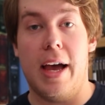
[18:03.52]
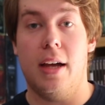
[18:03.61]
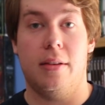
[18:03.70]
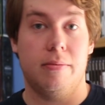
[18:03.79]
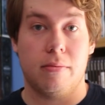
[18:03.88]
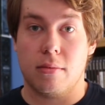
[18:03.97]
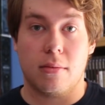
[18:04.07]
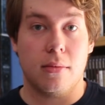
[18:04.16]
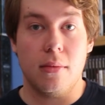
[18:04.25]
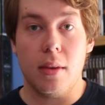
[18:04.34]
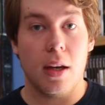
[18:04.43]
that,
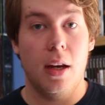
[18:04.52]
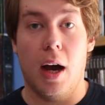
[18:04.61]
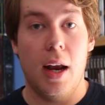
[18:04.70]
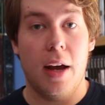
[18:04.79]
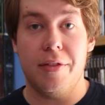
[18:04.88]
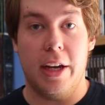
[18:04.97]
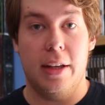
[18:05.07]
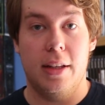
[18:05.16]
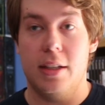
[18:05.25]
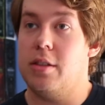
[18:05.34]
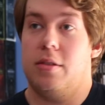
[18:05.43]
I love
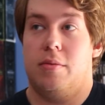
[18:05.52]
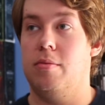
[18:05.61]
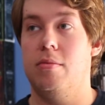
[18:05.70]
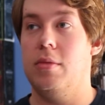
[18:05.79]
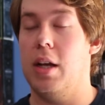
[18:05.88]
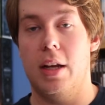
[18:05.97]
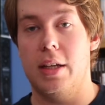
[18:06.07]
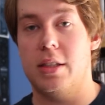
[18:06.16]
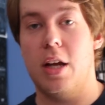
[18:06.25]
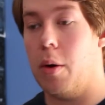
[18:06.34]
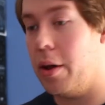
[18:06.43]
it. There's
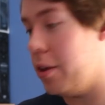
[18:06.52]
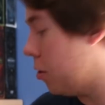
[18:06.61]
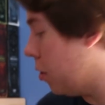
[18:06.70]
no other